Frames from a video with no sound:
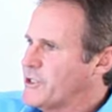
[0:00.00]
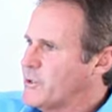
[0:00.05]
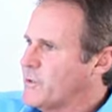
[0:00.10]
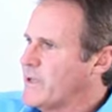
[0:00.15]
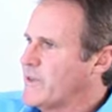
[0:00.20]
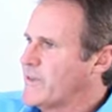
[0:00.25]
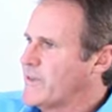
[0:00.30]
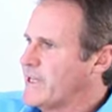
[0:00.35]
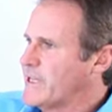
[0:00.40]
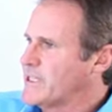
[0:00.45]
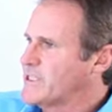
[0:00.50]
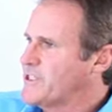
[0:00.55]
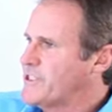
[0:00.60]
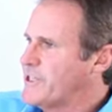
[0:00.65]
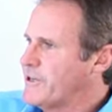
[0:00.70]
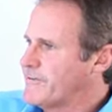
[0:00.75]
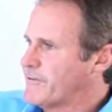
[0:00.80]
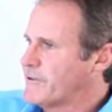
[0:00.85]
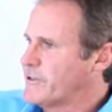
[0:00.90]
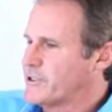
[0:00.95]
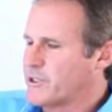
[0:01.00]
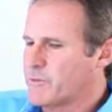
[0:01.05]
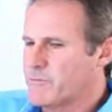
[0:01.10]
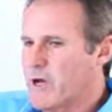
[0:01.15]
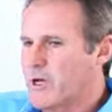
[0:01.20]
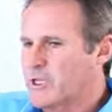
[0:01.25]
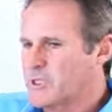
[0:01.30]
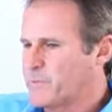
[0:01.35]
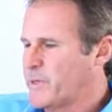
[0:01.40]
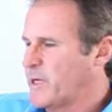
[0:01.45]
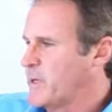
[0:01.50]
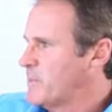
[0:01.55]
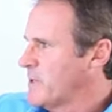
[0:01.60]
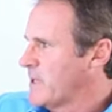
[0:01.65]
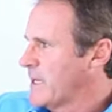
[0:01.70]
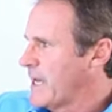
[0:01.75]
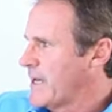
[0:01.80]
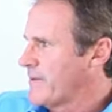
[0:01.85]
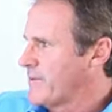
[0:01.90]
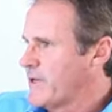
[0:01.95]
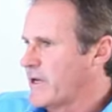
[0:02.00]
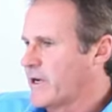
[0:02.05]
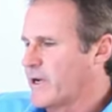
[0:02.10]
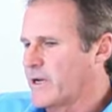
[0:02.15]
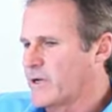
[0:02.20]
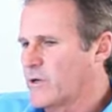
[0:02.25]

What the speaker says: doing things different to most people out there.